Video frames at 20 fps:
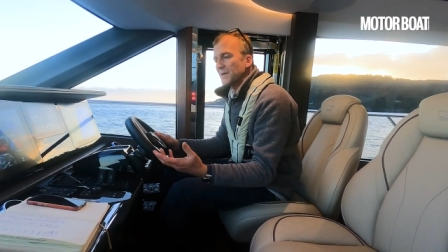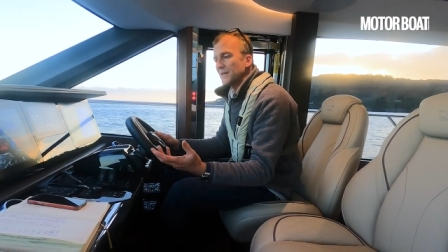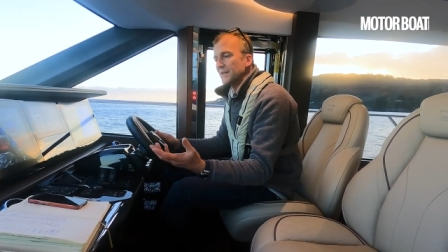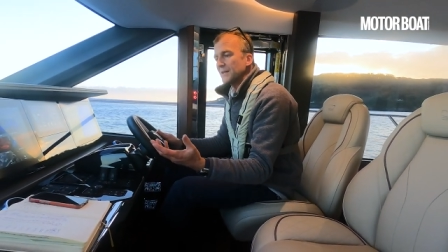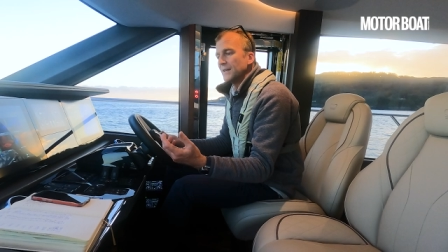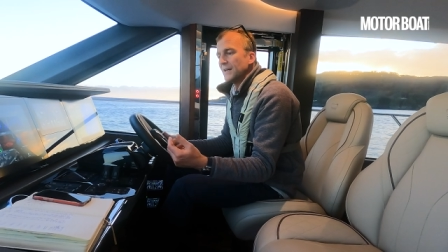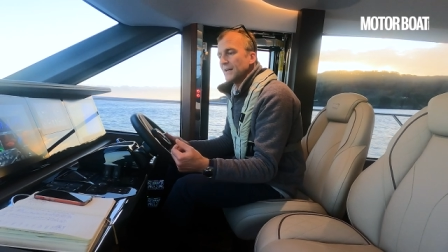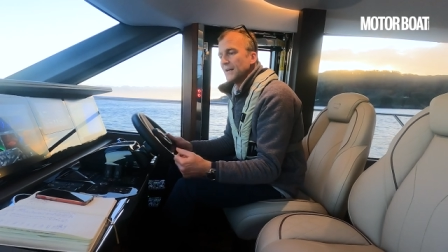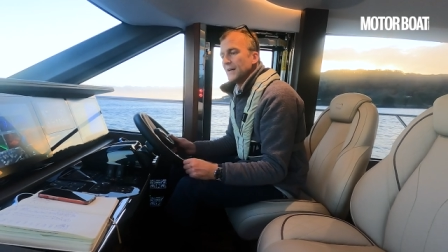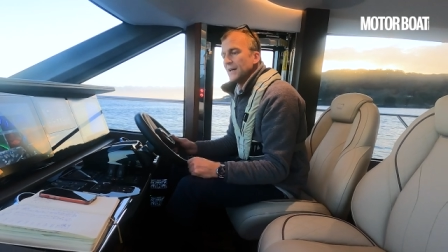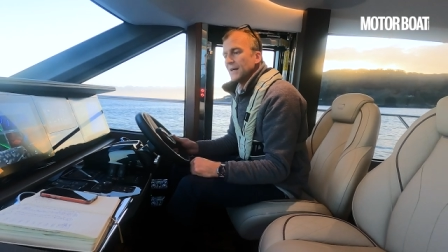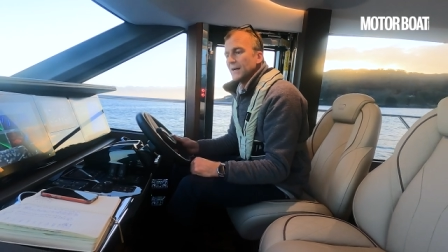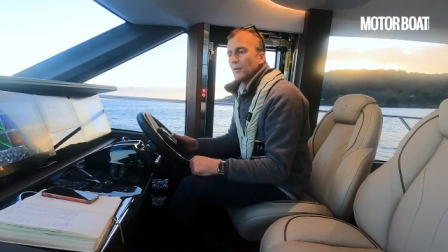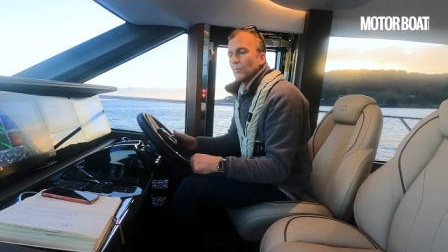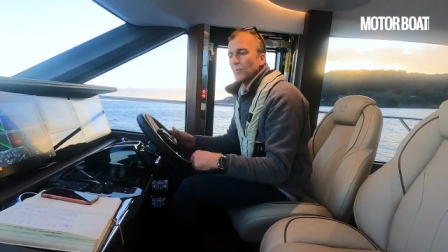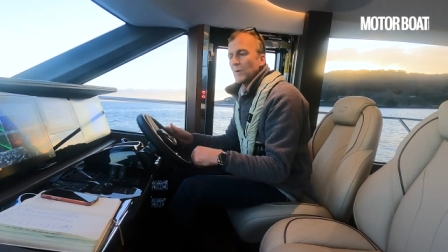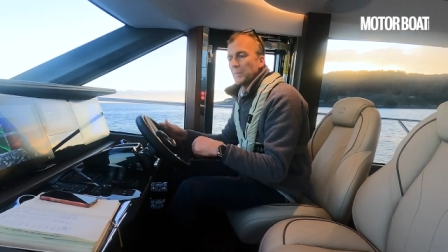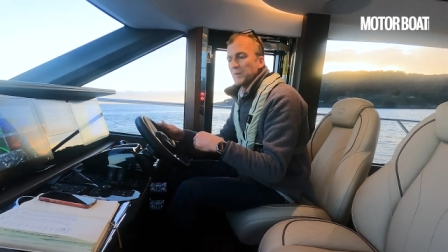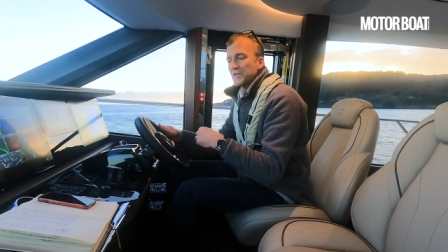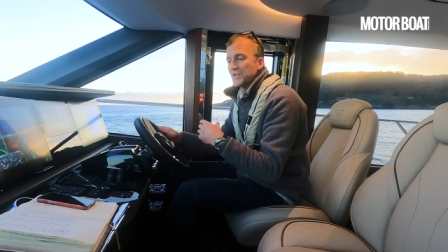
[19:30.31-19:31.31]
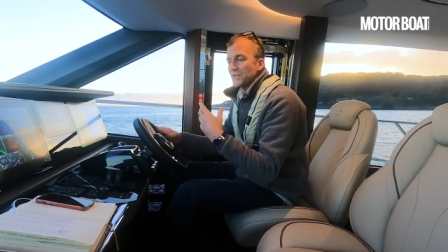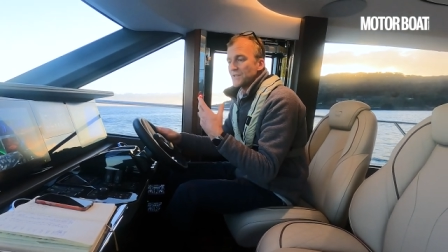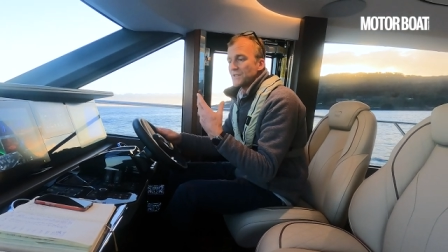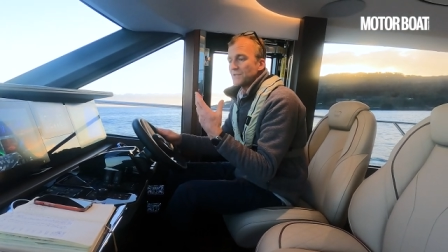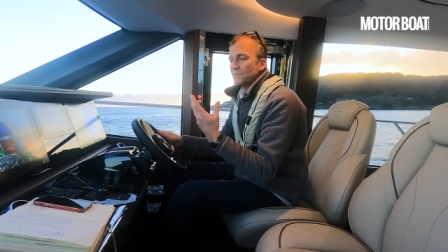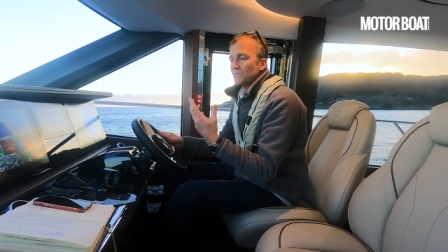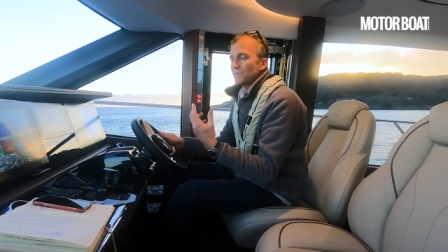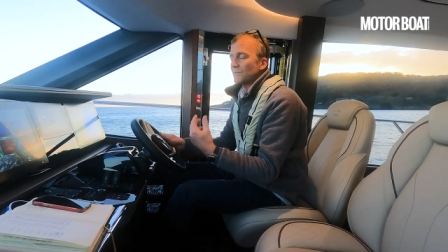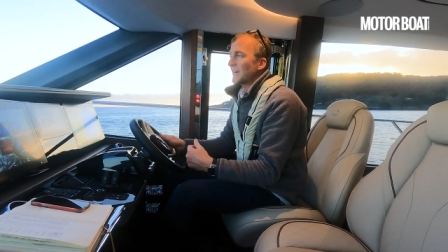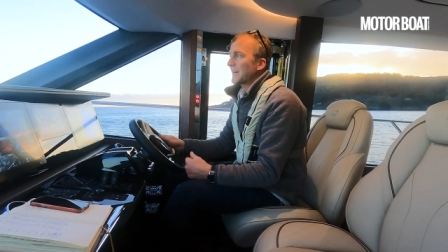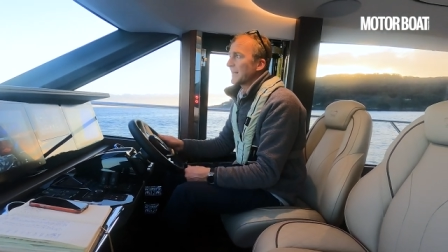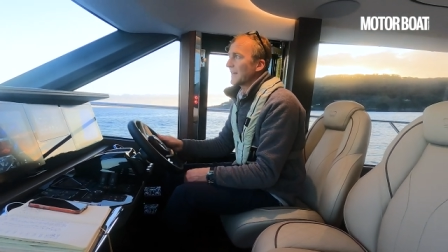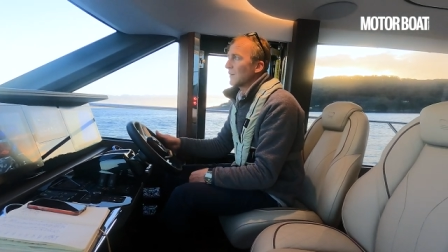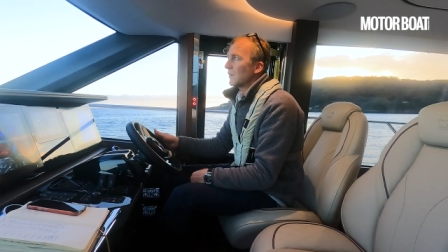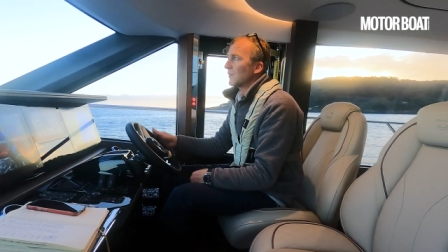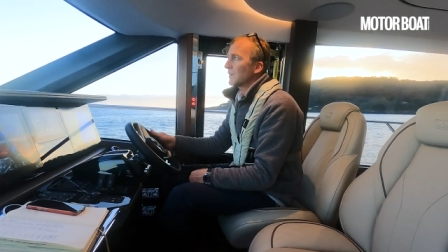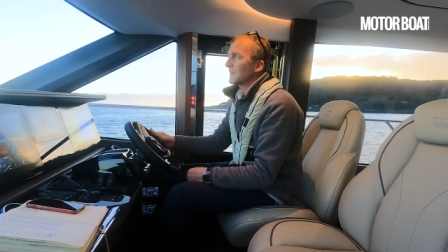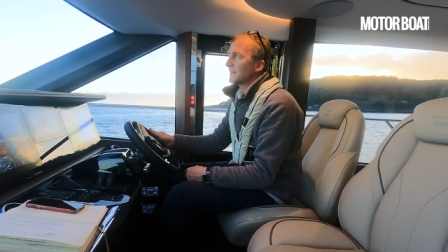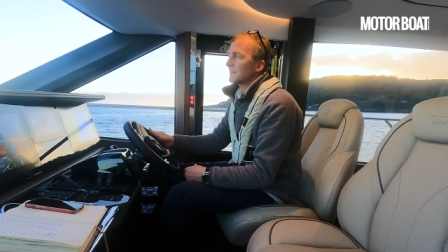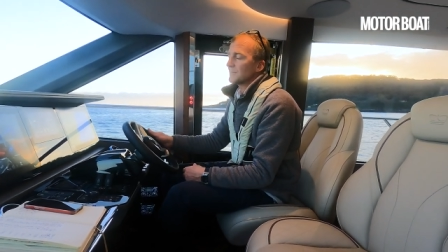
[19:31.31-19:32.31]
But when we're just running
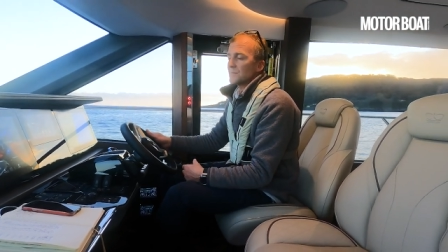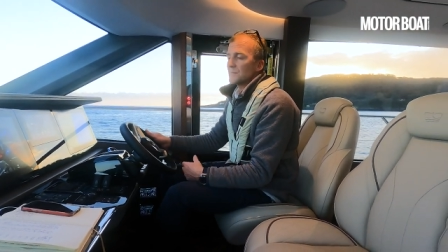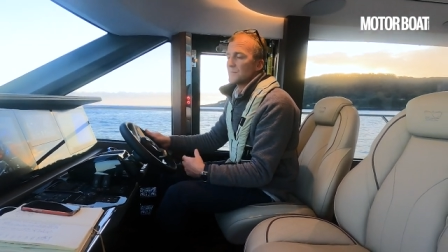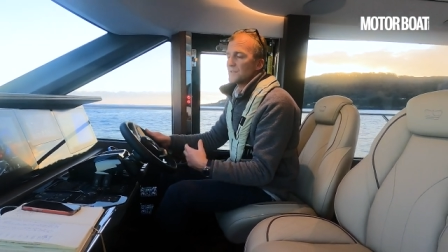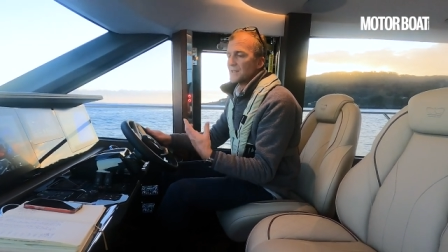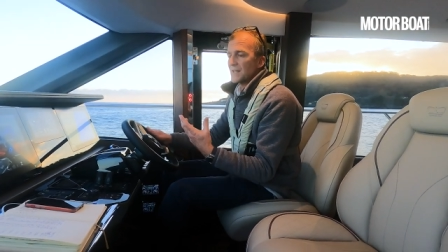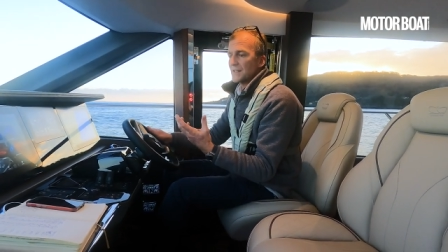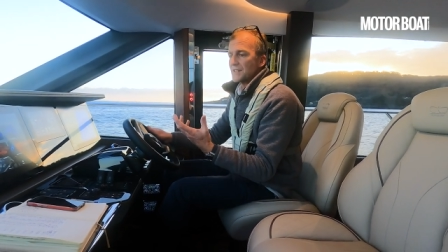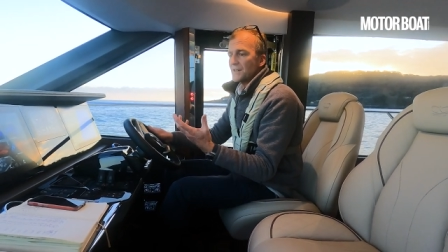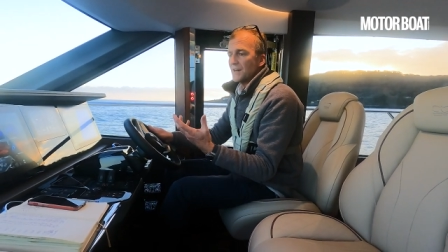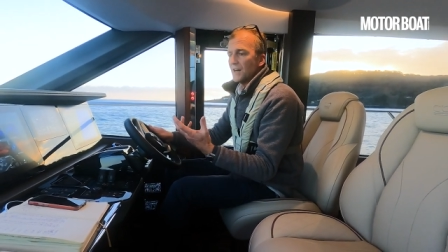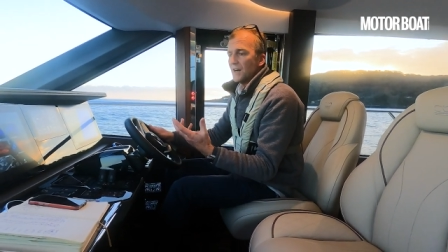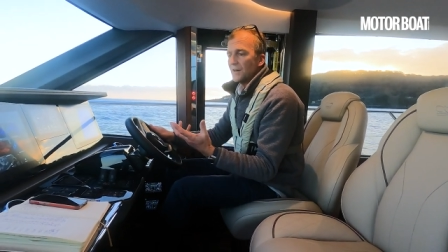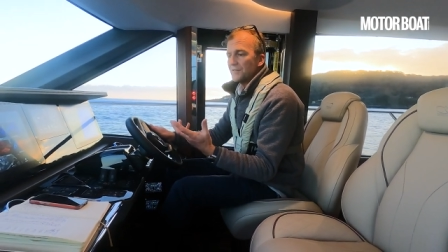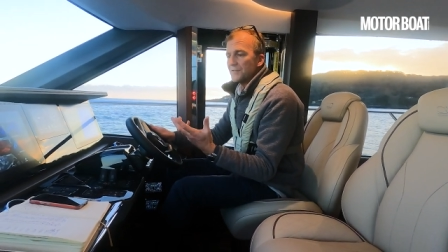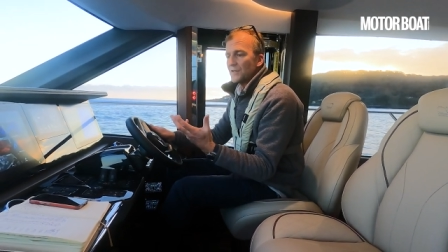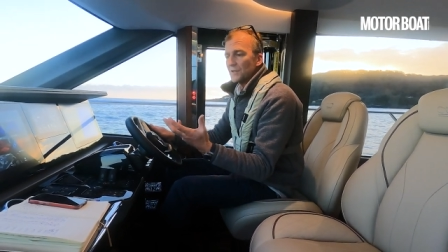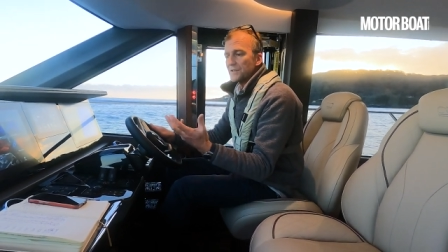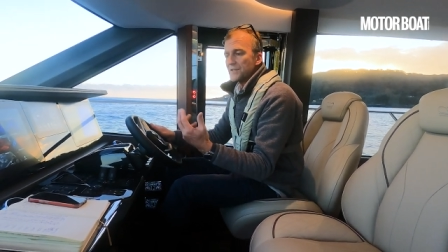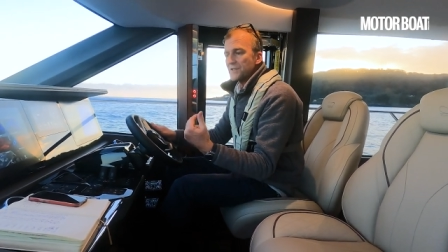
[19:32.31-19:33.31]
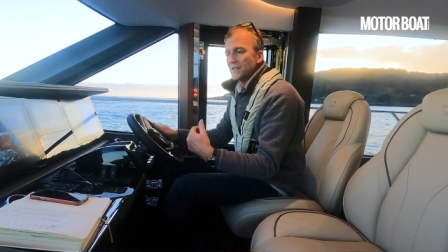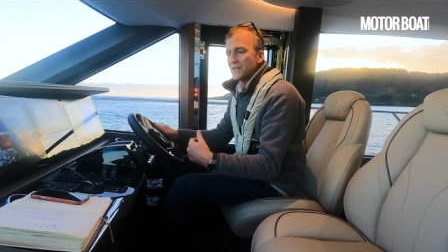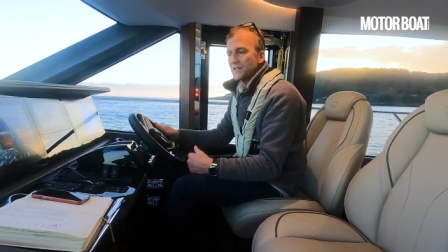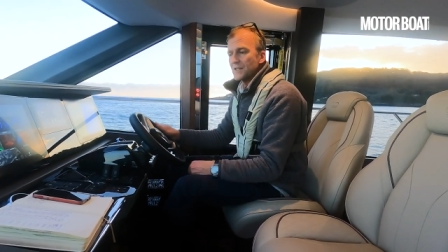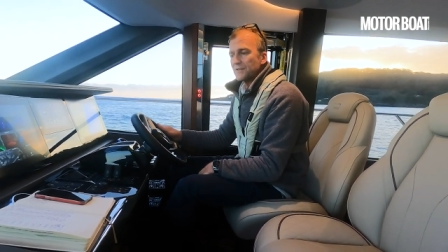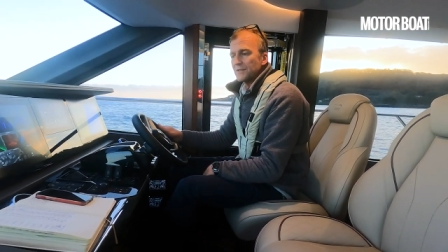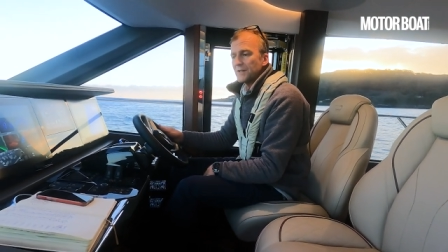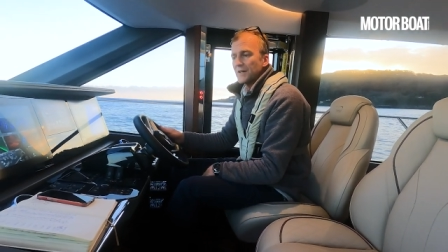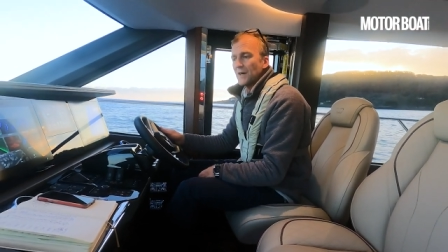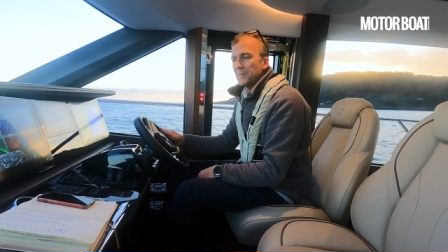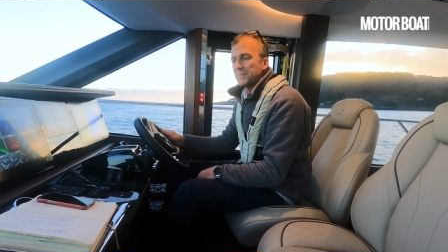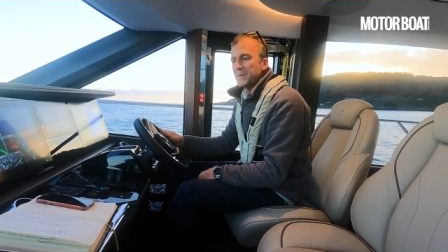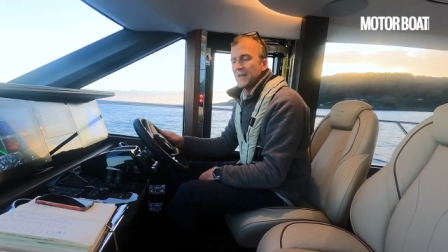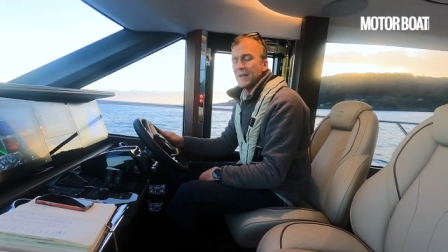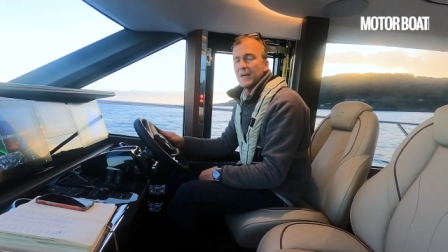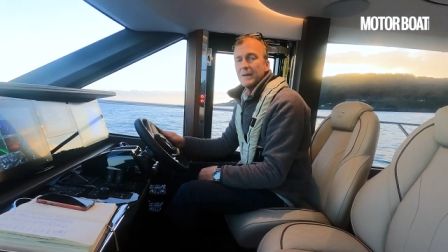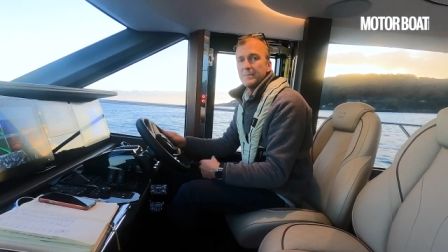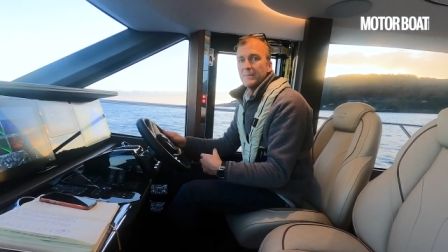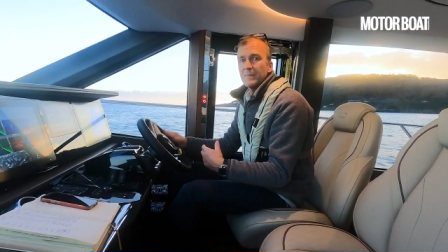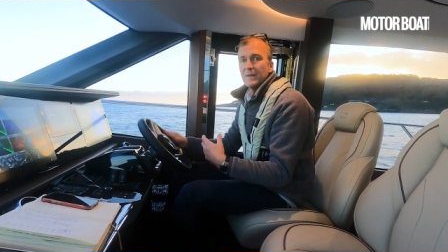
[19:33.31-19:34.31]
along at six and a half knots, 600
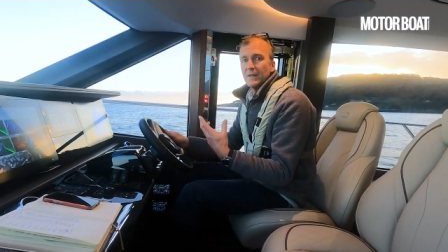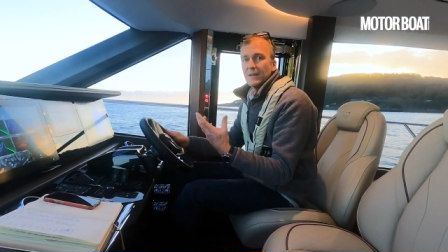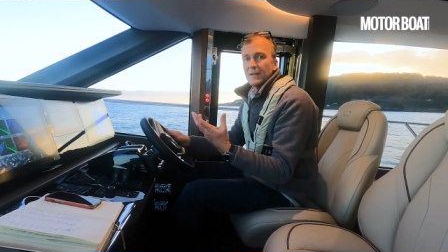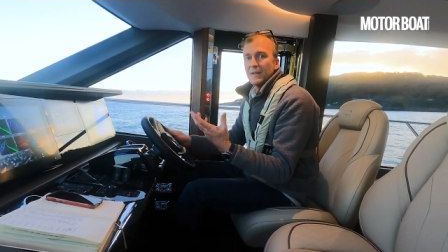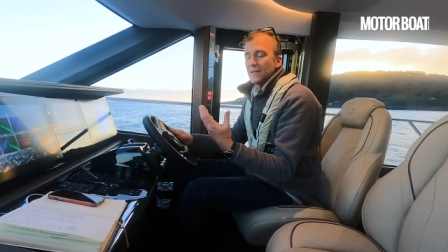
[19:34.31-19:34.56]
RPM,